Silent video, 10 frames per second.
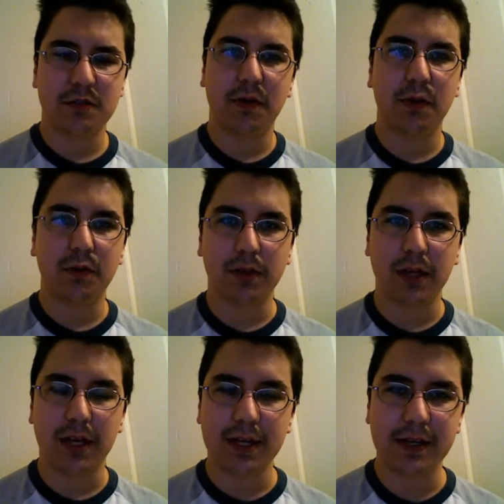some
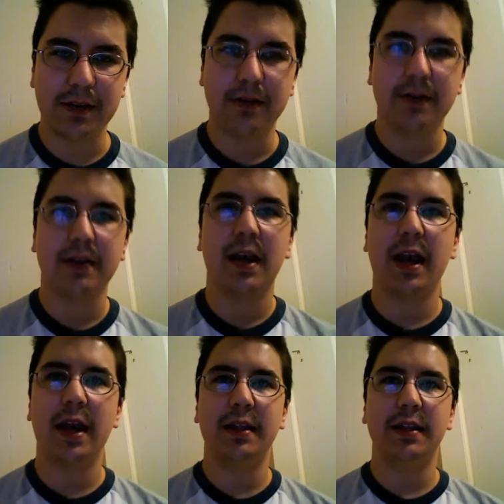old lady,
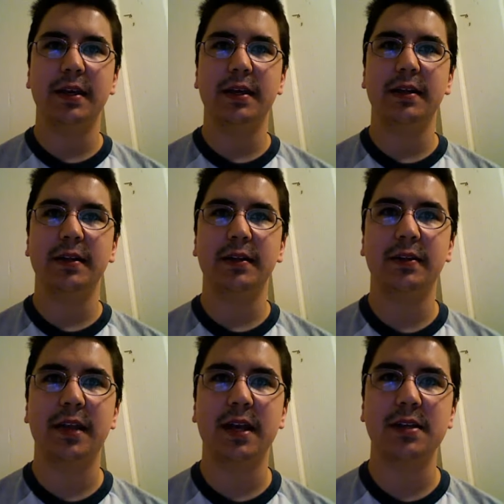and
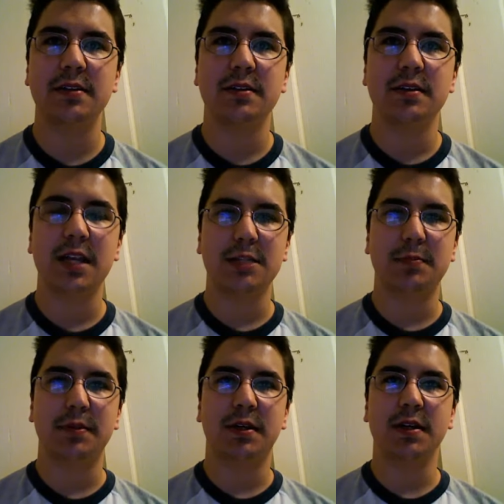then
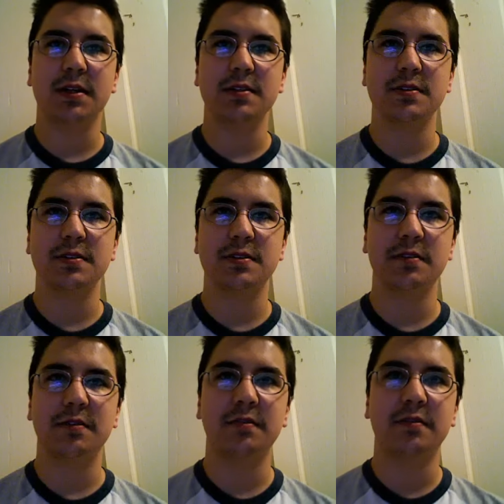that's
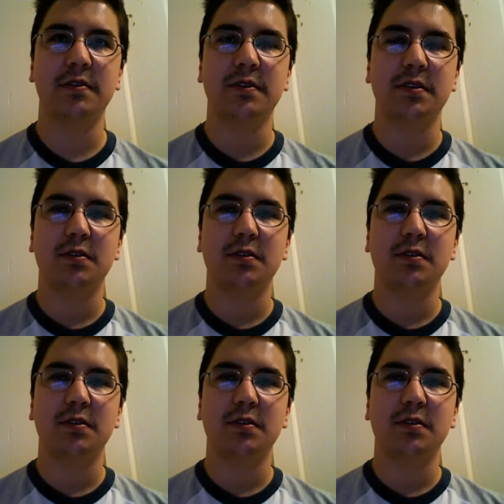because the